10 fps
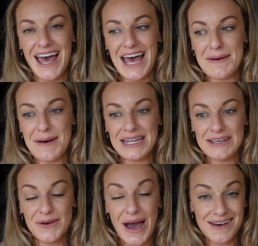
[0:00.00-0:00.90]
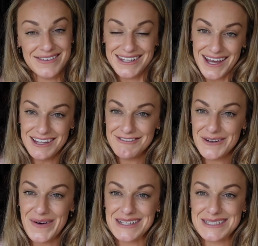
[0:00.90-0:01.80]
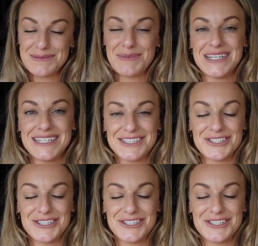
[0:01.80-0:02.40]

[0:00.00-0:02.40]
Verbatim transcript: um, and if you have any other requests please